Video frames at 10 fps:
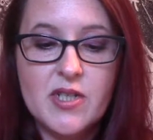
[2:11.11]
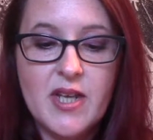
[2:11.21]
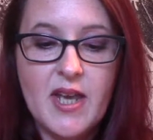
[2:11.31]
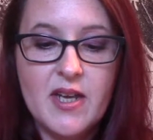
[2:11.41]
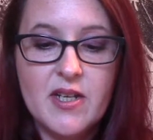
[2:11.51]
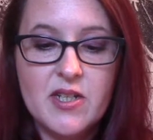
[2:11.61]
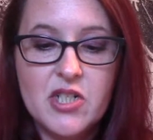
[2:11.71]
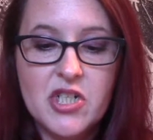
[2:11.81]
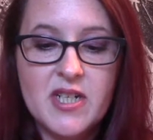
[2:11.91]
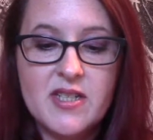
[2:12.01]
and
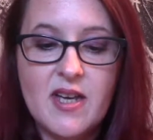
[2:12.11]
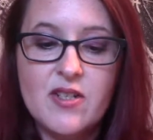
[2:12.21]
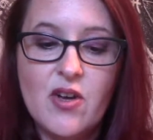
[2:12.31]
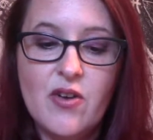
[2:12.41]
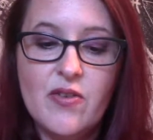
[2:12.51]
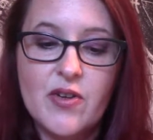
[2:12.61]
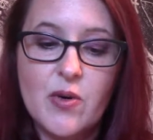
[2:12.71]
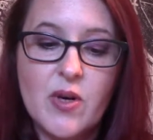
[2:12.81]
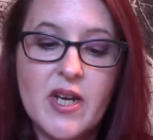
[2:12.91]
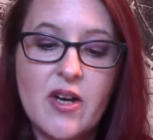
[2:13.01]
she designed all of the
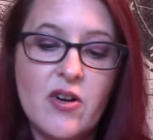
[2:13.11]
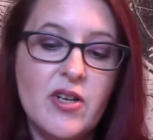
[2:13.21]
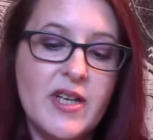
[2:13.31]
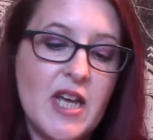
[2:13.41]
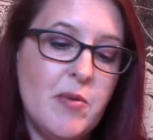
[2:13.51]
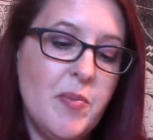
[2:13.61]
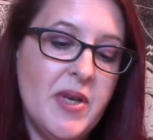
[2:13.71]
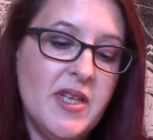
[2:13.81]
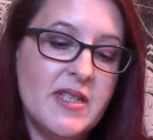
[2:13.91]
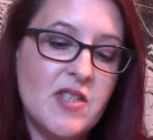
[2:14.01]
Quirky Girl enamel
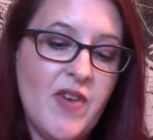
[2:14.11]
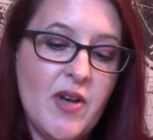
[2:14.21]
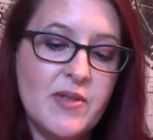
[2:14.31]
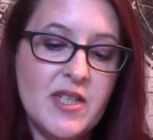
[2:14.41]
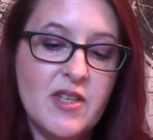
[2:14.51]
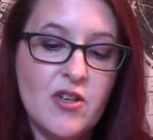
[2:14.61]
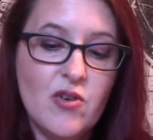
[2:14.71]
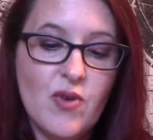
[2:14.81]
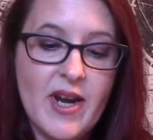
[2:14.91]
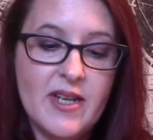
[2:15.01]
pins found in the
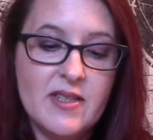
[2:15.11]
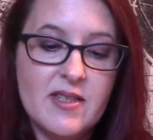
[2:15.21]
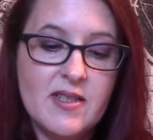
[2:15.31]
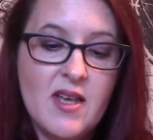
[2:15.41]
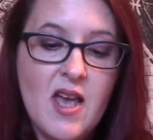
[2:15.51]
crates.